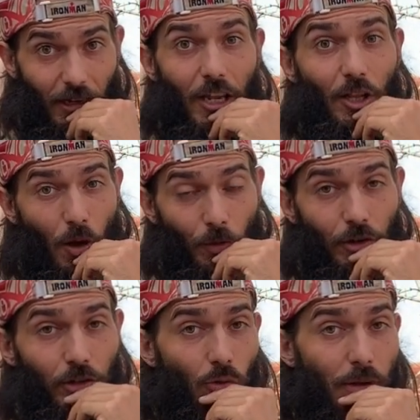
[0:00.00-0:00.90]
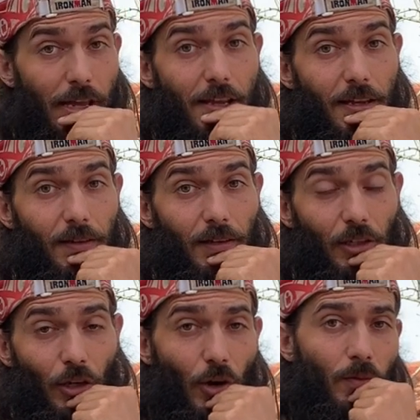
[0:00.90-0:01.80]
kilometers a week,
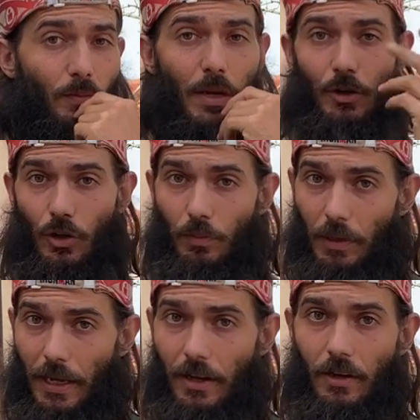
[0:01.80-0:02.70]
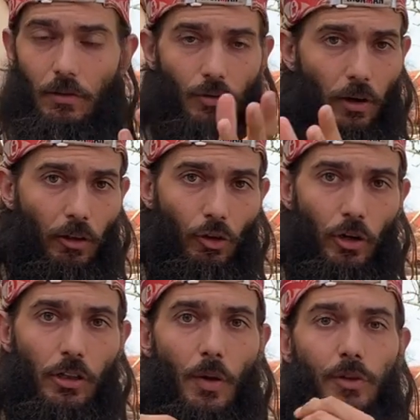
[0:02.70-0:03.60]
you know, maybe you're a beginner running
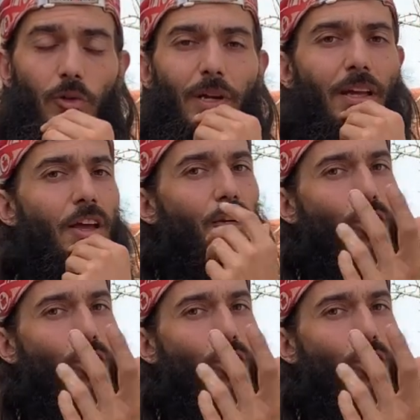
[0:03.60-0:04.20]
30 kilometers a week,